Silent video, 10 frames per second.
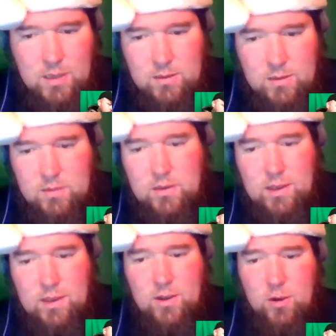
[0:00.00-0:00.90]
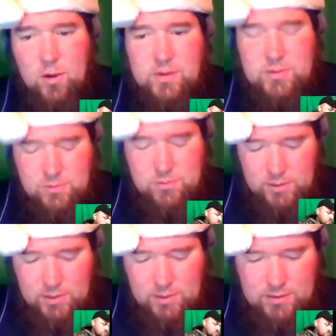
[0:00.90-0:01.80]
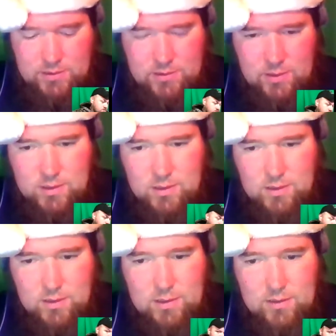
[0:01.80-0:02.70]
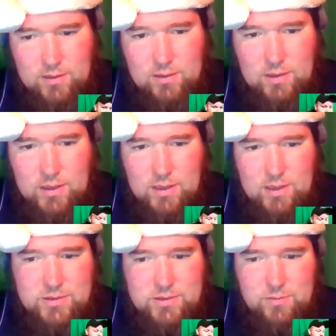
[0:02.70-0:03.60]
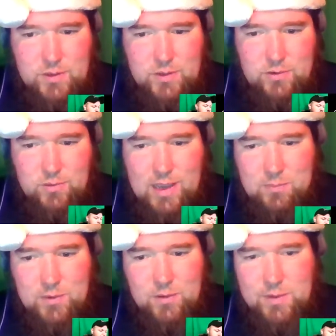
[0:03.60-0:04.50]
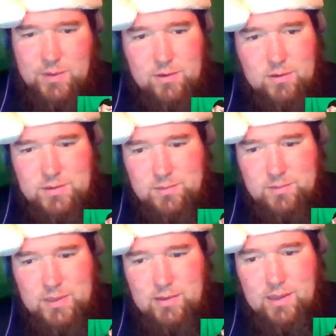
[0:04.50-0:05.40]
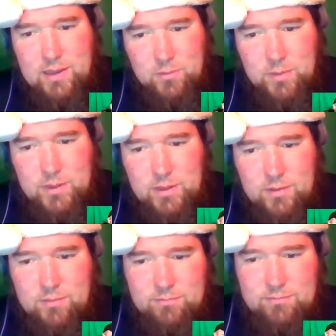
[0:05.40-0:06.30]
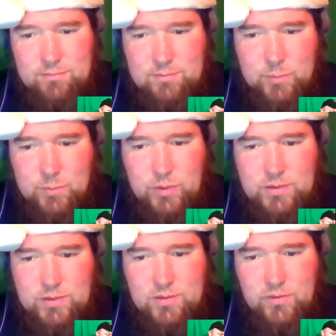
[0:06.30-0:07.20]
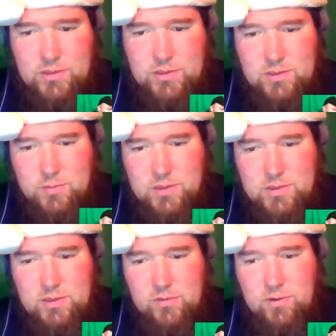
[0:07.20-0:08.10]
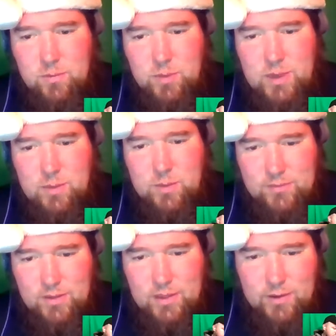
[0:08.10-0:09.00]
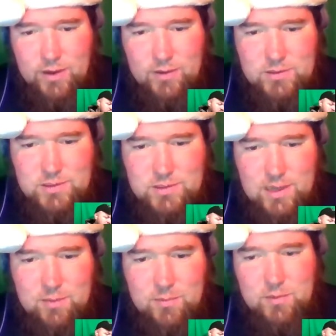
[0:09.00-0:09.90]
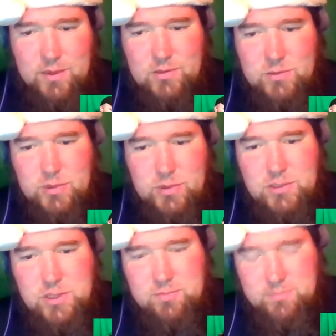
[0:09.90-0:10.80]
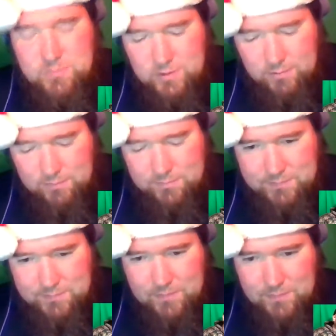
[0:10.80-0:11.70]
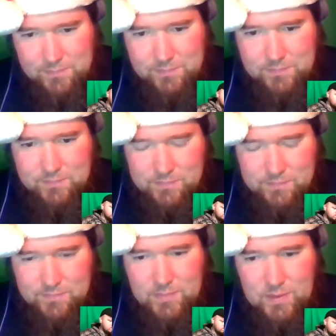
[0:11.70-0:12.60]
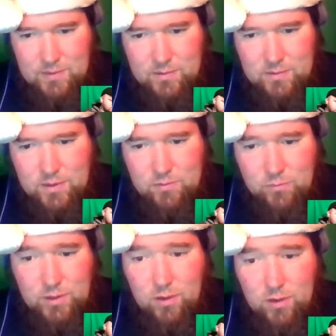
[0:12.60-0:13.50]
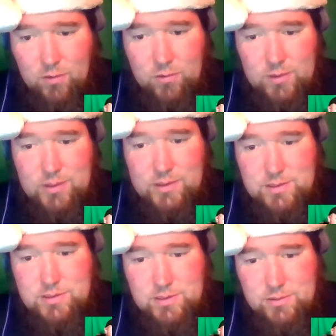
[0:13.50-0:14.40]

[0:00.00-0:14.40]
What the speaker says: Yeah, carbines are really nice. Something you could do 9mm or something like that would be pretty sufficient, especially if you're going to pop off a lot of rounds, because 9mm is pretty cheap. So, you can reload it really easy too.